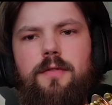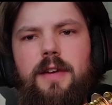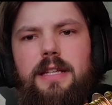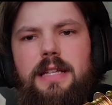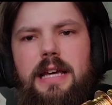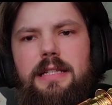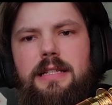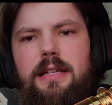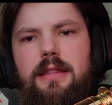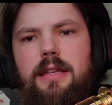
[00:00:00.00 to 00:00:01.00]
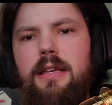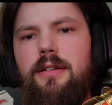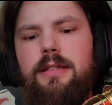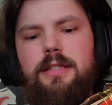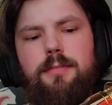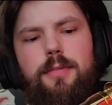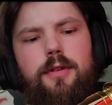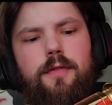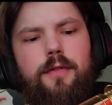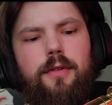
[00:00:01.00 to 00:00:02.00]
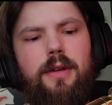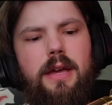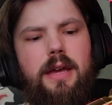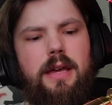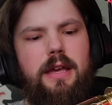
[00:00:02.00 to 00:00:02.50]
fantastic. The hilt is beautiful.